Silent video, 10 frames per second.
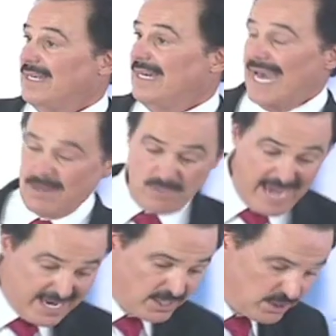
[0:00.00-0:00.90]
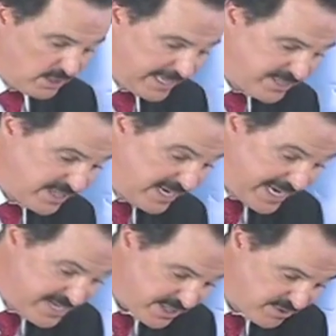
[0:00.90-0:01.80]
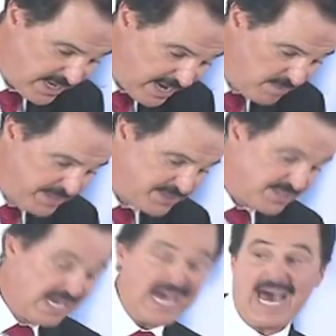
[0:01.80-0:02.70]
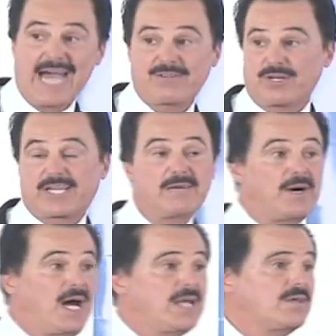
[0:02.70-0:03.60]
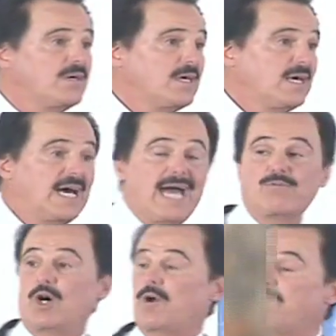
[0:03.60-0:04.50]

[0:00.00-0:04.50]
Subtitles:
At Radical, he said, he's a terrorist. I took him on. I wrote a